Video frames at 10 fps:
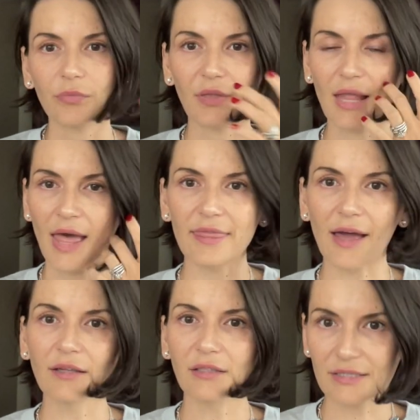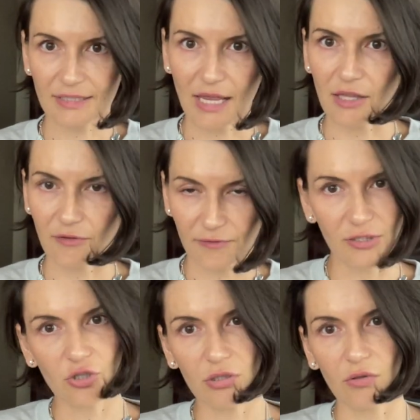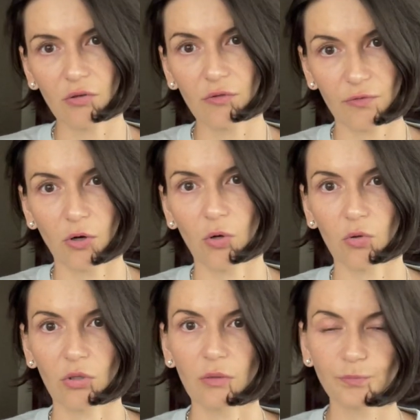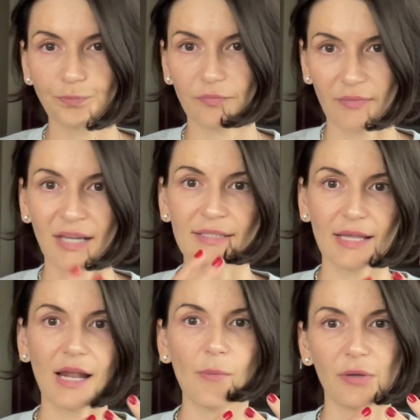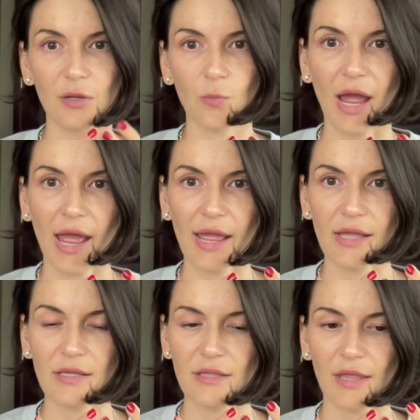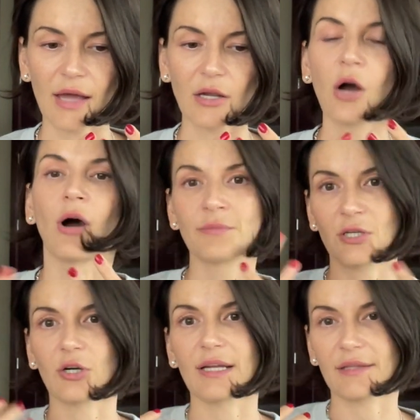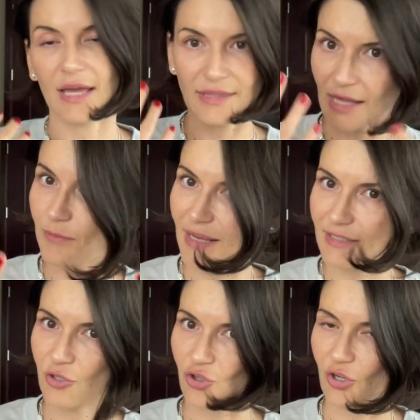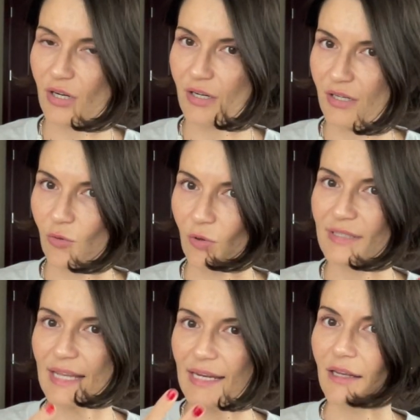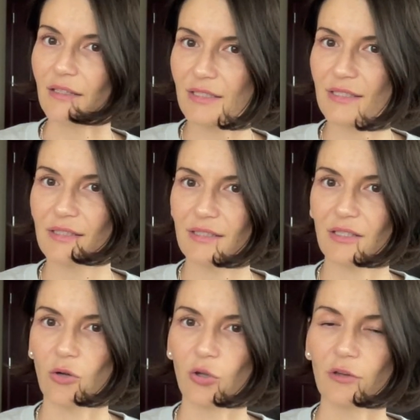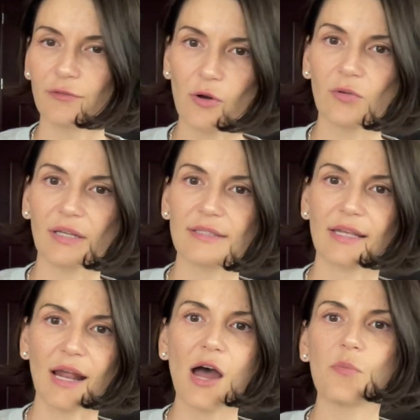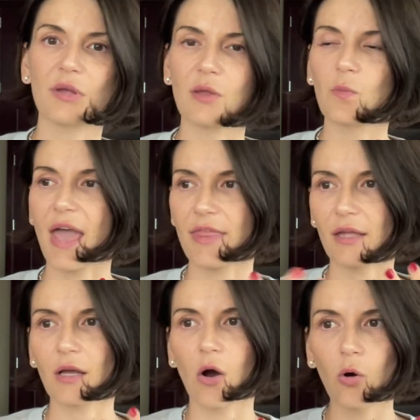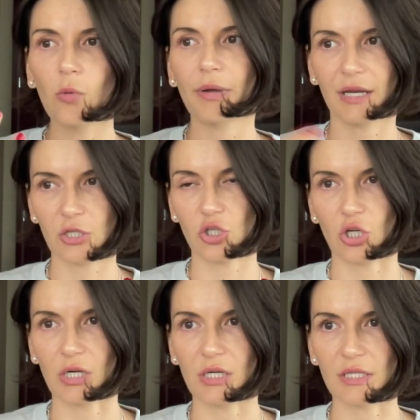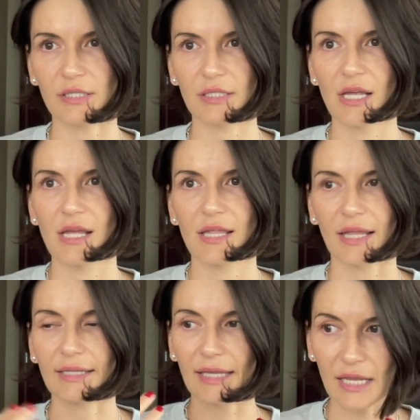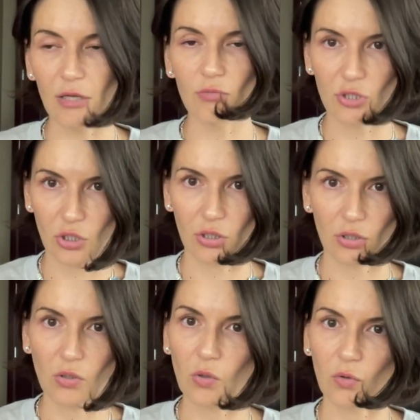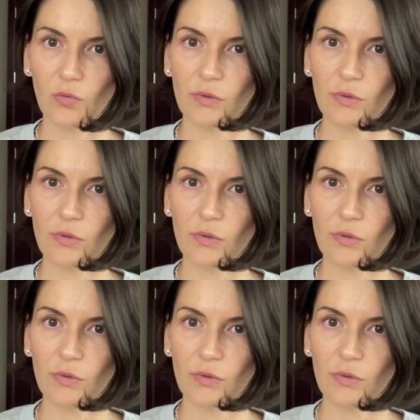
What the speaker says: And then let's say the features on your phone are set up in a way that, that messenger or settings on your phone is set up in a way that all pictures that came to you